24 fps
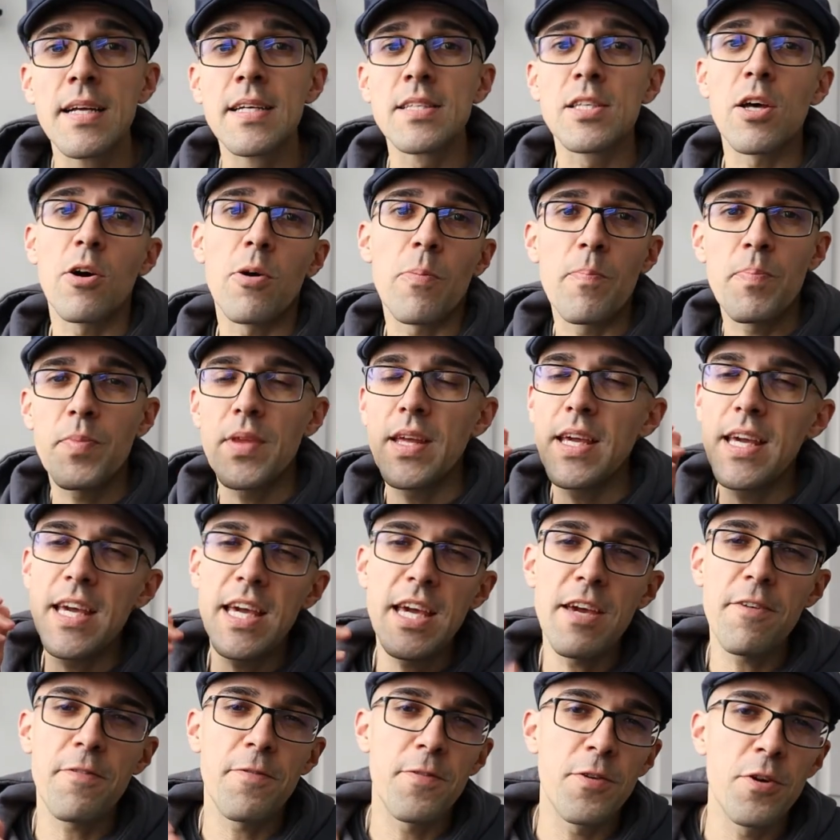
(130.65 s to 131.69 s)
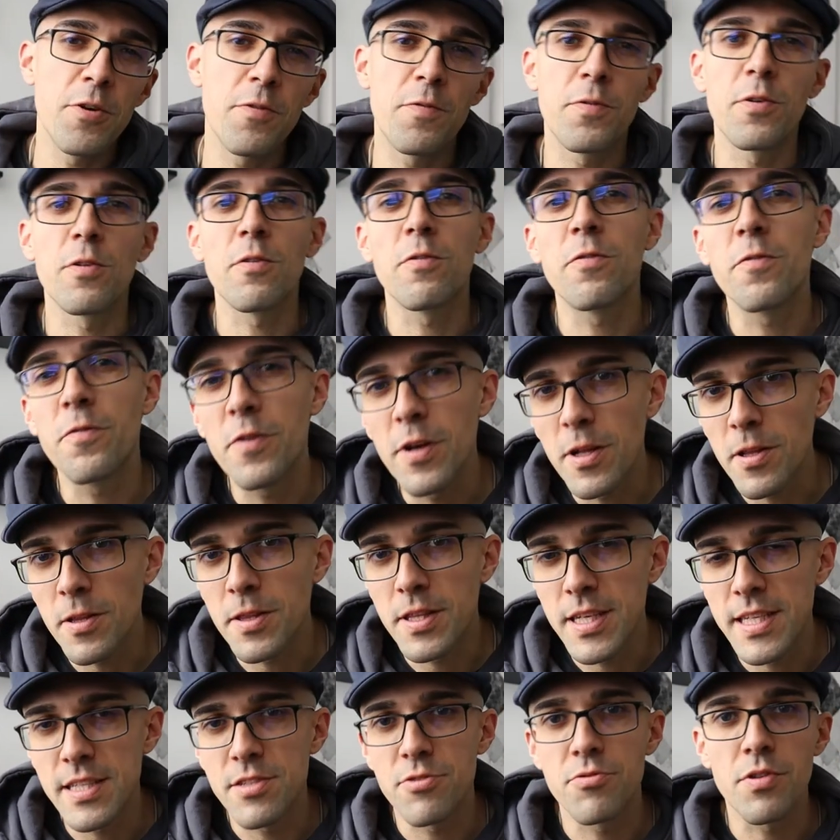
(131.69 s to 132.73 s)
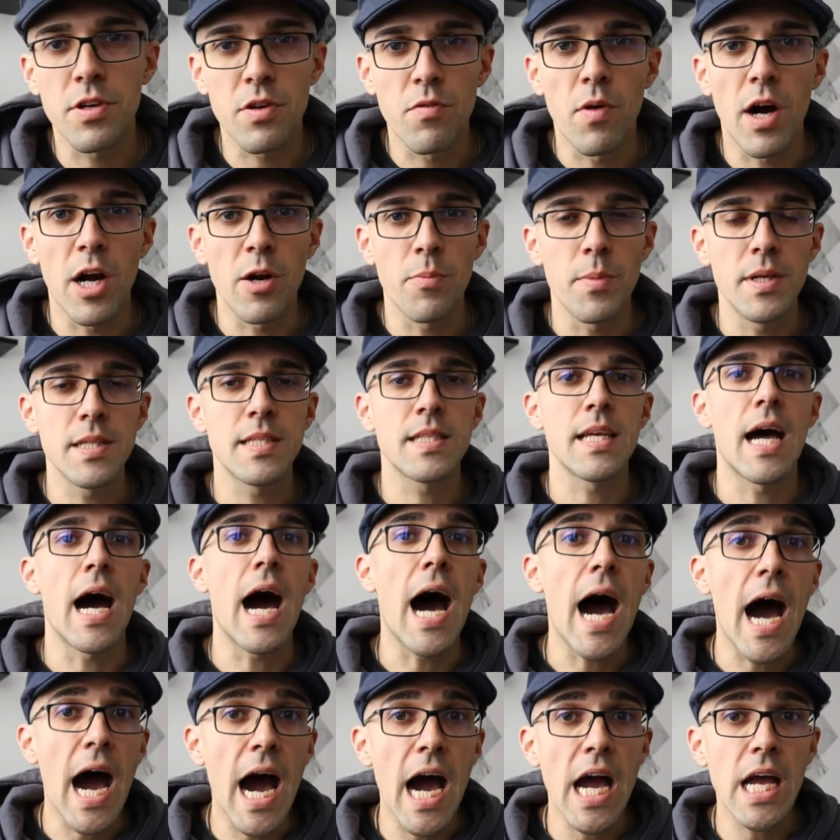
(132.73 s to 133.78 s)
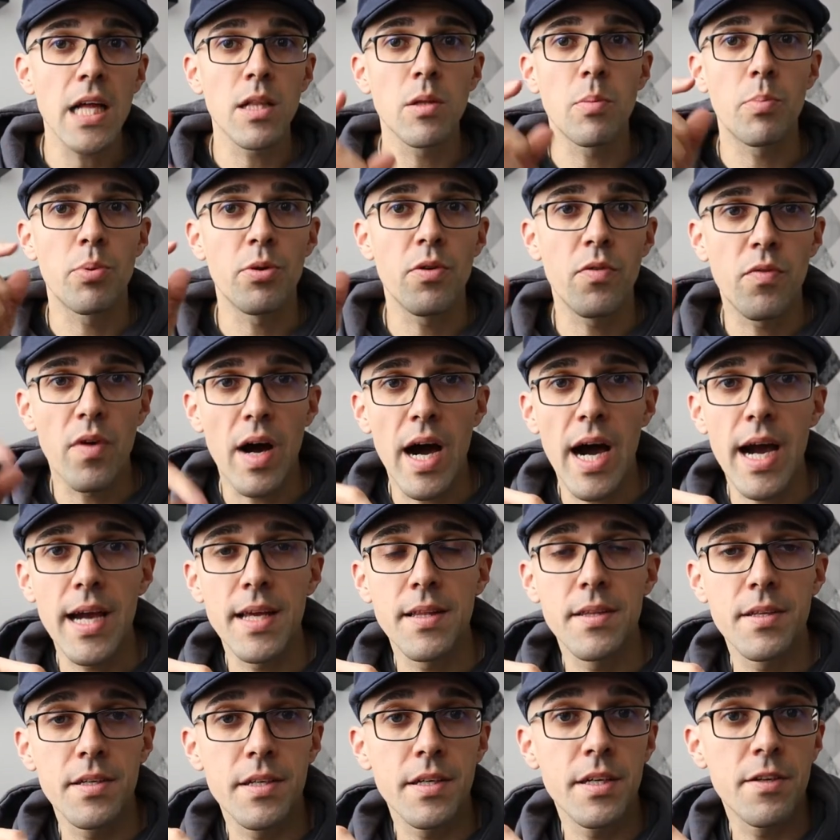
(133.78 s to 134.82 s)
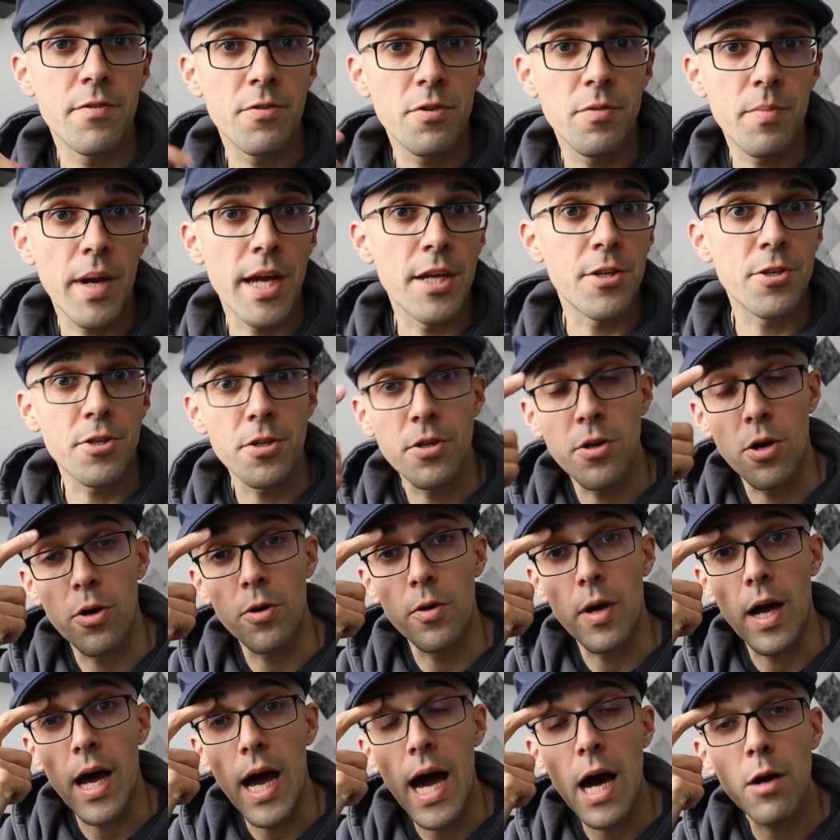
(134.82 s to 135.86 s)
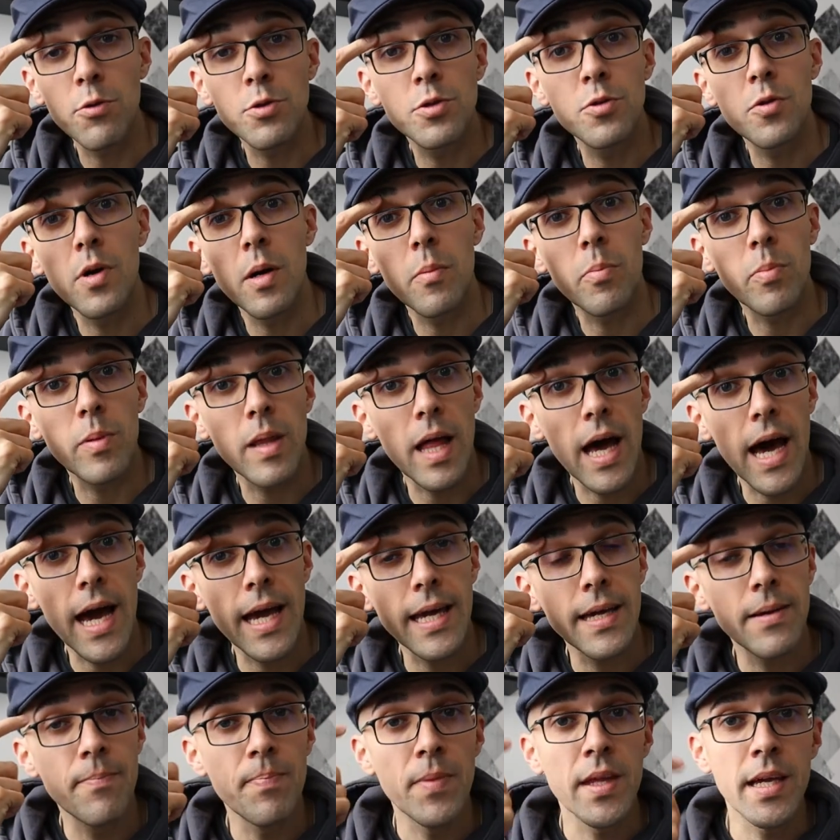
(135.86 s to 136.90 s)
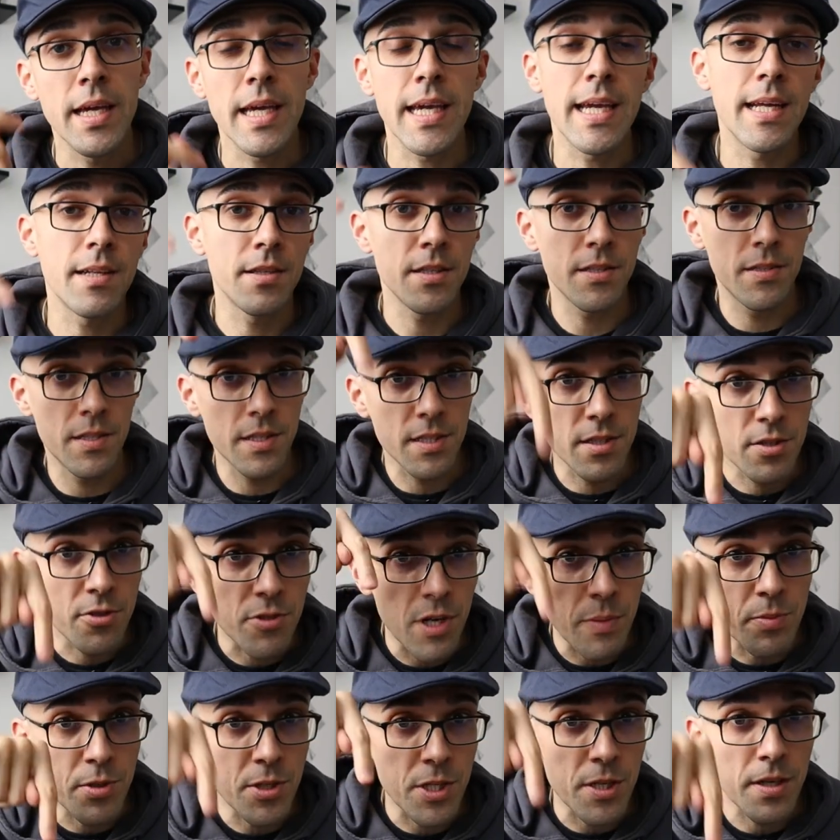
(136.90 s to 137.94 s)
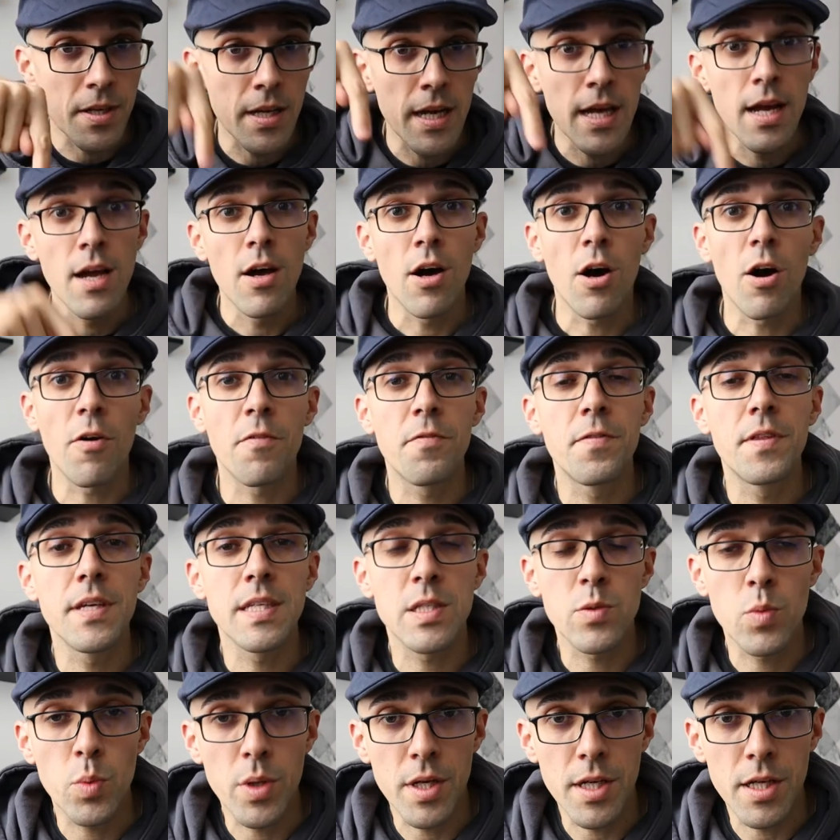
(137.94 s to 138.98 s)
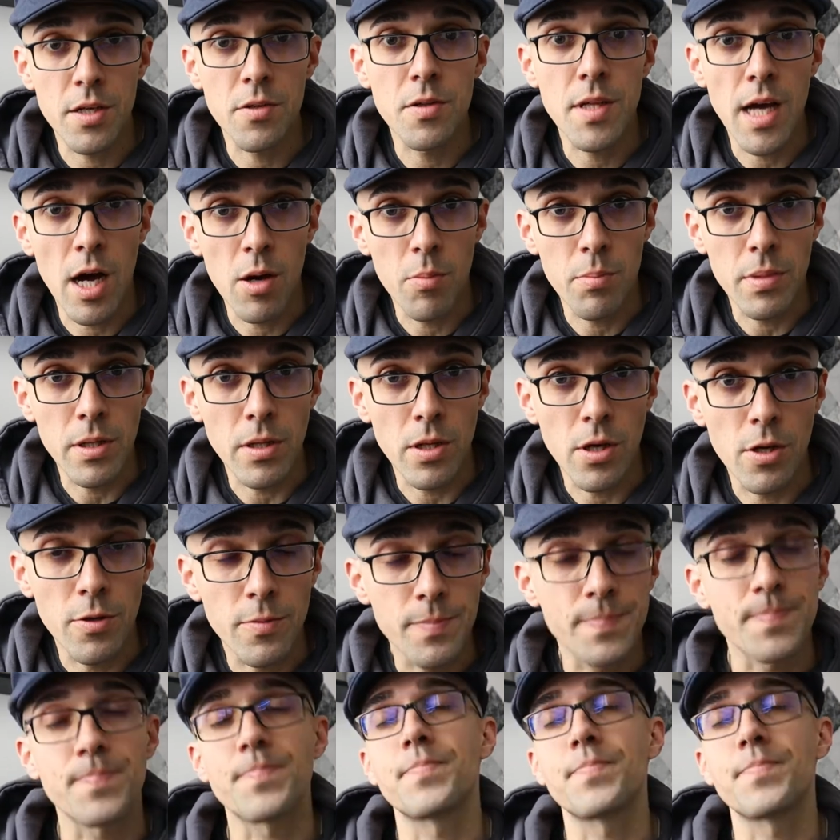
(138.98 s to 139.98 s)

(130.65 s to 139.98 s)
So, if you fulfill these requirements, I'll provide the information on how to apply in the description of this video down below.